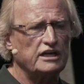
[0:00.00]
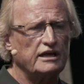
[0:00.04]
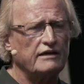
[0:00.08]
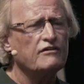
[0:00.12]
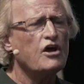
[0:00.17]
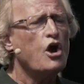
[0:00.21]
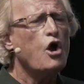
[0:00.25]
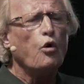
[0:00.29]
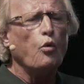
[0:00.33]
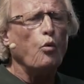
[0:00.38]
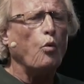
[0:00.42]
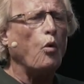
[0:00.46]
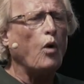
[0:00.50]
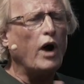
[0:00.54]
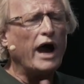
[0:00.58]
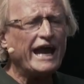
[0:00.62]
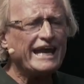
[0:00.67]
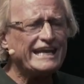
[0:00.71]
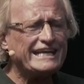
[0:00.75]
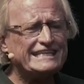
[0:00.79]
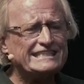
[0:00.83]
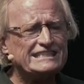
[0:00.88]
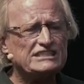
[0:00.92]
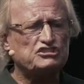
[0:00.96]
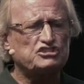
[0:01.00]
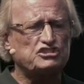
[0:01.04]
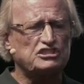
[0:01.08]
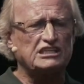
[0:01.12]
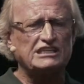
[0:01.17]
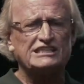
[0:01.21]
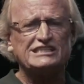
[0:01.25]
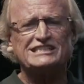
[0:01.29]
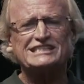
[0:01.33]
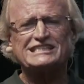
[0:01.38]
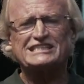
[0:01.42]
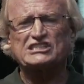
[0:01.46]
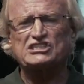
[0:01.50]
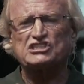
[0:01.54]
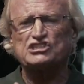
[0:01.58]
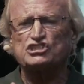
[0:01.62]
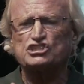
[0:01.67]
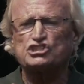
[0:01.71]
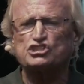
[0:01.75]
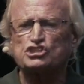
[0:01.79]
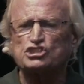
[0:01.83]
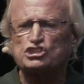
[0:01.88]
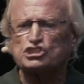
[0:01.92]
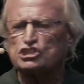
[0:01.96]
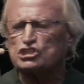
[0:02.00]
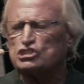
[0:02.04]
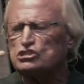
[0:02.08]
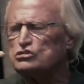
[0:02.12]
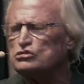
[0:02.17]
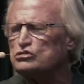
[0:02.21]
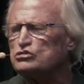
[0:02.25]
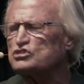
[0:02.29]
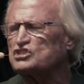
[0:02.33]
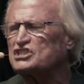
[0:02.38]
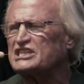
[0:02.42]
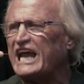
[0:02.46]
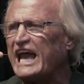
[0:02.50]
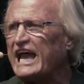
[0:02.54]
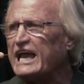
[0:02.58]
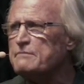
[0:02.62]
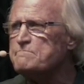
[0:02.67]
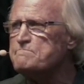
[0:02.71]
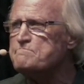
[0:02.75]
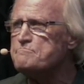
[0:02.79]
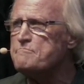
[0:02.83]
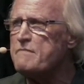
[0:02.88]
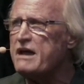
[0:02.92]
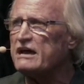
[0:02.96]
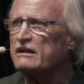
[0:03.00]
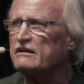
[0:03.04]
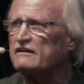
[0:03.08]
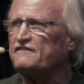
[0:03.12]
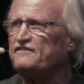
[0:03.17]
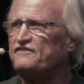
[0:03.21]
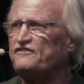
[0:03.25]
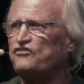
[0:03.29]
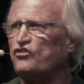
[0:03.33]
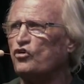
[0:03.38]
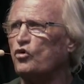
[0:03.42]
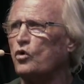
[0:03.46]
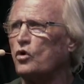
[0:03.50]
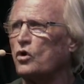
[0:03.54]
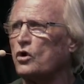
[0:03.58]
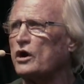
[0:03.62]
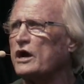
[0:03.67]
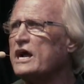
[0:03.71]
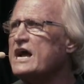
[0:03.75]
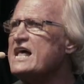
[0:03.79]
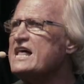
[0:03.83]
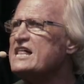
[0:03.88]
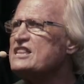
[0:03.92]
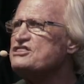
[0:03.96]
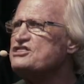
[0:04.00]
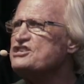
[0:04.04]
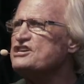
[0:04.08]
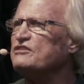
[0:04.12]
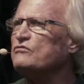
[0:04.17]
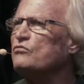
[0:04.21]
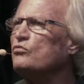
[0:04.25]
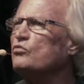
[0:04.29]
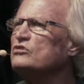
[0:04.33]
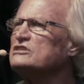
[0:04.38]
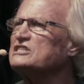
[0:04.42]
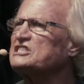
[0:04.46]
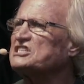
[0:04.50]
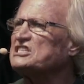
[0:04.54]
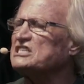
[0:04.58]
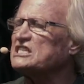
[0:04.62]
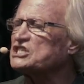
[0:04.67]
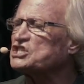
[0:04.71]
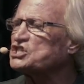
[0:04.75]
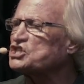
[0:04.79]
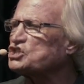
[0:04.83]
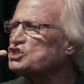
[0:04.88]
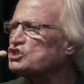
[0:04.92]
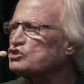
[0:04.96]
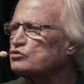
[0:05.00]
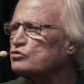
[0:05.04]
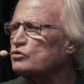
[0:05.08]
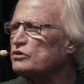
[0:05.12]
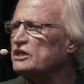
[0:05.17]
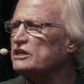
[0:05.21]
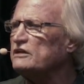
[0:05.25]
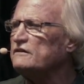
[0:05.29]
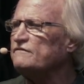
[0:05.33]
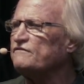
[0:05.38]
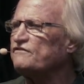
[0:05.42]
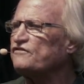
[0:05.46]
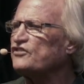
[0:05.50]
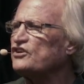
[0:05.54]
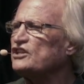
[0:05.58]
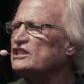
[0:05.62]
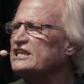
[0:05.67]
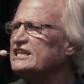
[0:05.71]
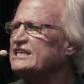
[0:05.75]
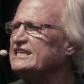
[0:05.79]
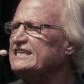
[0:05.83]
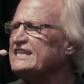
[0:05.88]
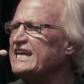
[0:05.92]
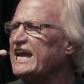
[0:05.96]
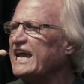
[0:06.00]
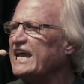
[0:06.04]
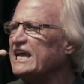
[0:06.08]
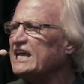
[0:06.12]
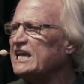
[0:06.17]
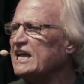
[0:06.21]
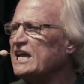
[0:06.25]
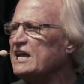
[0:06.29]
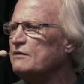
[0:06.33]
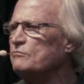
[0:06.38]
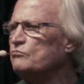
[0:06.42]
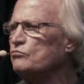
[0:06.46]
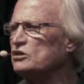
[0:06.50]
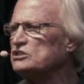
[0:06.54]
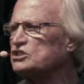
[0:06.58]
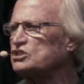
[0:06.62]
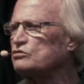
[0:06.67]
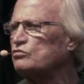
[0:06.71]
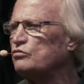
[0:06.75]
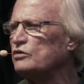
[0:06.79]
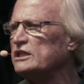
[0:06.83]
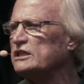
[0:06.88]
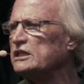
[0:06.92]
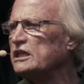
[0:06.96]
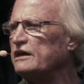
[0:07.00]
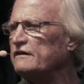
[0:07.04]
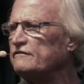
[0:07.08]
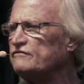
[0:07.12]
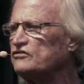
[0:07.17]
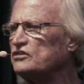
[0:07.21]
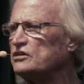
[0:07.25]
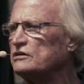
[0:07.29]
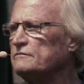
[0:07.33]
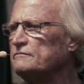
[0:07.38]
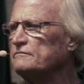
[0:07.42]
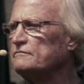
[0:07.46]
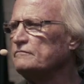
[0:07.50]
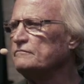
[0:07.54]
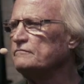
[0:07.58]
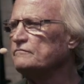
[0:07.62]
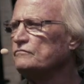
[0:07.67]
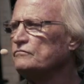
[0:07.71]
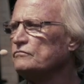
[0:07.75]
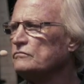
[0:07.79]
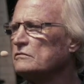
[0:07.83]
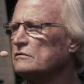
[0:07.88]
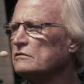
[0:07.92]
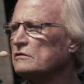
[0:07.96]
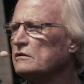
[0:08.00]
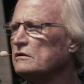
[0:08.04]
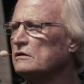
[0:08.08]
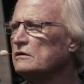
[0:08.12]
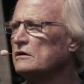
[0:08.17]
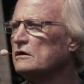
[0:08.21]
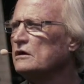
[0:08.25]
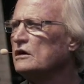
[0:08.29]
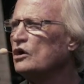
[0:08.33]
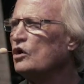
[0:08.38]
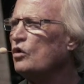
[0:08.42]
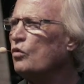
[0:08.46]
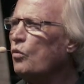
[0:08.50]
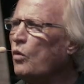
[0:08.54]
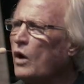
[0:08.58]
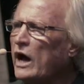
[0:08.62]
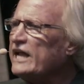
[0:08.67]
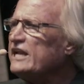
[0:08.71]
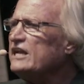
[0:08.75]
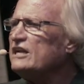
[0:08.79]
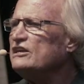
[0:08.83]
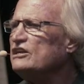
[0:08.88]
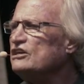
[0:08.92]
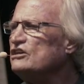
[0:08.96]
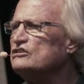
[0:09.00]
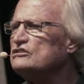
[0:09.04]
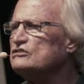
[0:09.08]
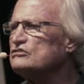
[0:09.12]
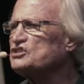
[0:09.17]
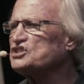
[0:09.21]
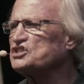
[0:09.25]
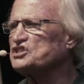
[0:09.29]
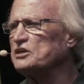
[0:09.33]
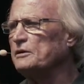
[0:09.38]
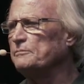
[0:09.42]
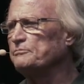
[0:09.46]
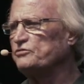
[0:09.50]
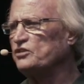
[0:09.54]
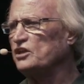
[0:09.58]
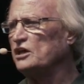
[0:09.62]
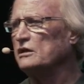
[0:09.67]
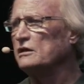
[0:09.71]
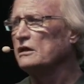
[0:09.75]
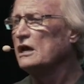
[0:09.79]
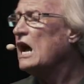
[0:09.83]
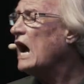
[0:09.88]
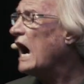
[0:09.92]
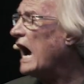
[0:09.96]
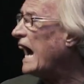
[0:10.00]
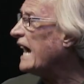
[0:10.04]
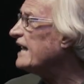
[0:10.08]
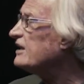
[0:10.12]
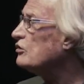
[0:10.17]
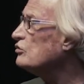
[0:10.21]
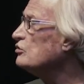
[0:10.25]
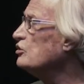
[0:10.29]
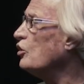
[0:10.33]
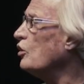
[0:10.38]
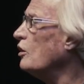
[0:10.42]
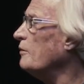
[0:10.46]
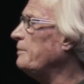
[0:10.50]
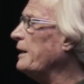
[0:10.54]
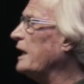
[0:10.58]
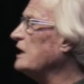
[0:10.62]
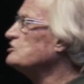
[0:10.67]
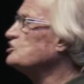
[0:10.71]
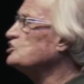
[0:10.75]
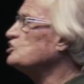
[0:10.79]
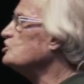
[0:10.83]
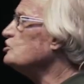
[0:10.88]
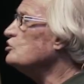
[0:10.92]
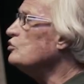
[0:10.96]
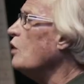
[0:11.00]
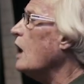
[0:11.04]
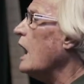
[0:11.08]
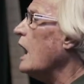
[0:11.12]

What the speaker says: have. Why did Jesus choose a metaphor that was extreme for the day in which we lived? Why did he use something? I don't know about you.